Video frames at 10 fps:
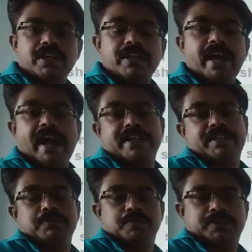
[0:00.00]
in the
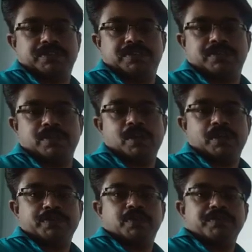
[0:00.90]
active voice.
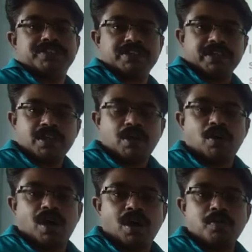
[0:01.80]
So we
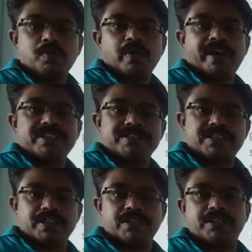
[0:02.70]
said how a
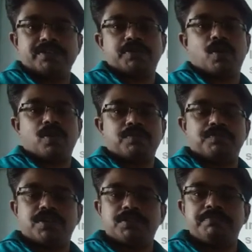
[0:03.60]
sentence or
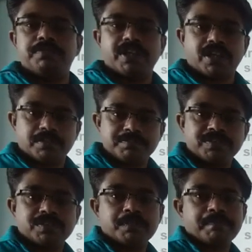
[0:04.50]
verb
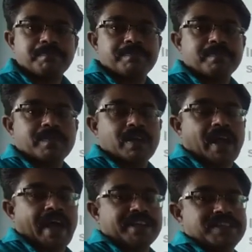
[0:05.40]
becomes
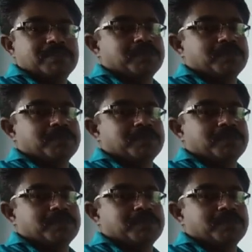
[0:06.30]
active